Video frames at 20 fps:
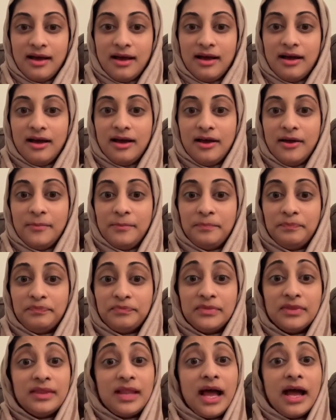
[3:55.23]

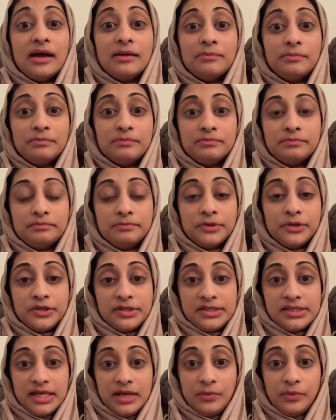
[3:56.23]
Not per
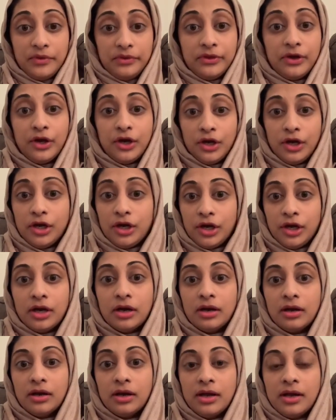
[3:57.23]
se with
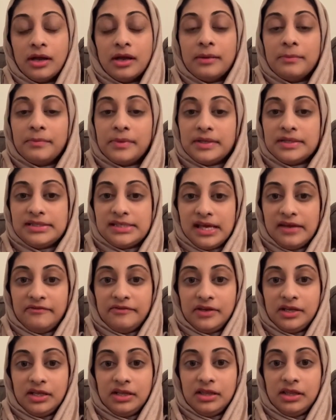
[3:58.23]
her, but
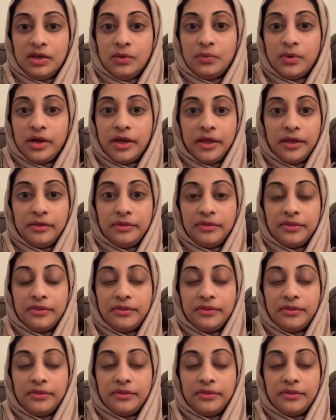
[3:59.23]
definitely with